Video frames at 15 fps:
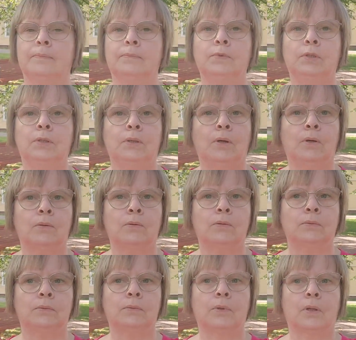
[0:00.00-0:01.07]
No,
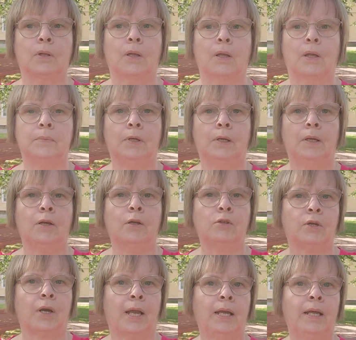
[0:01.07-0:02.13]

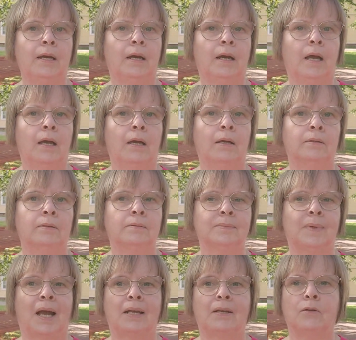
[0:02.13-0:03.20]
not really.
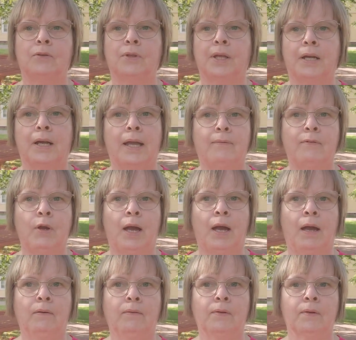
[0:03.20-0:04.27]
I don't think I ever
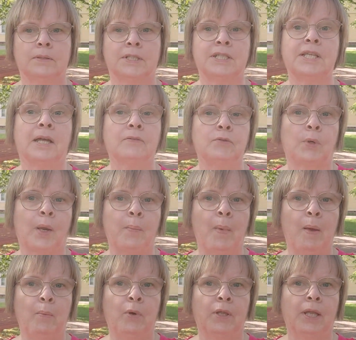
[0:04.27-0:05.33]
have. Just have to
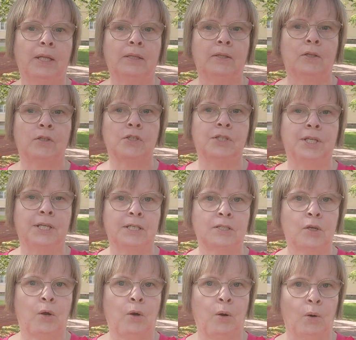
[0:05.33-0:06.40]
remember that the stitch
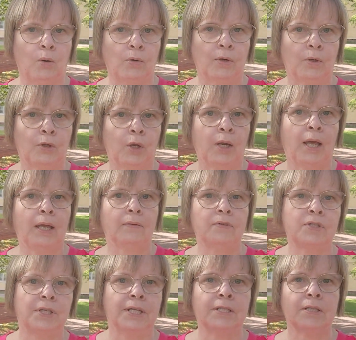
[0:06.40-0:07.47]
on the live
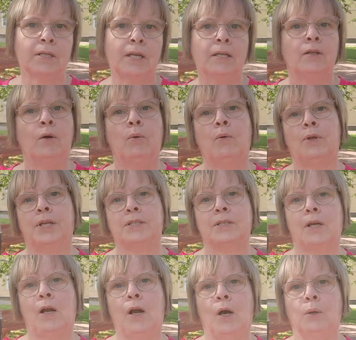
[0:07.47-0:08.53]
stitch in a hook
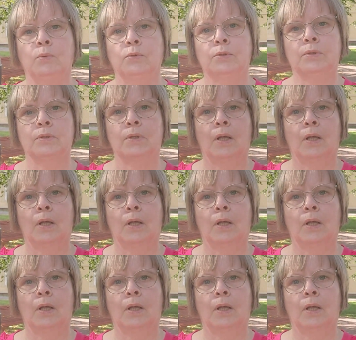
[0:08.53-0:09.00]
doesn't count.